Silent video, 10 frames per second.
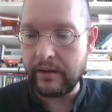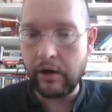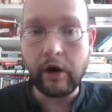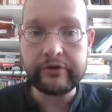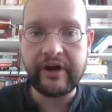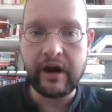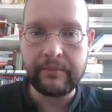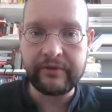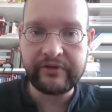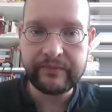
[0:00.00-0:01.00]

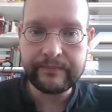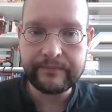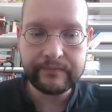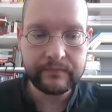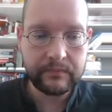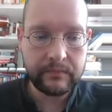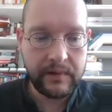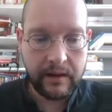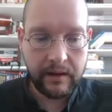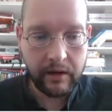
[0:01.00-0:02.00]
autonomous.
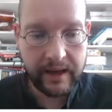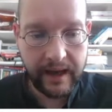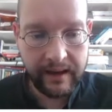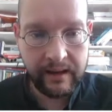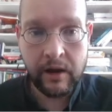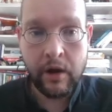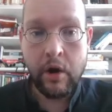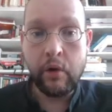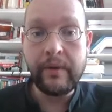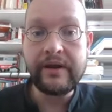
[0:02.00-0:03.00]
Okay?
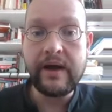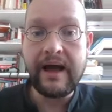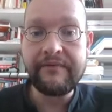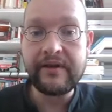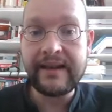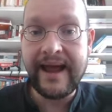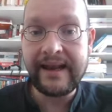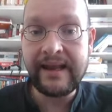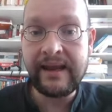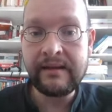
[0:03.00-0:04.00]
When you have a
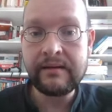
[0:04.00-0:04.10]
nanny,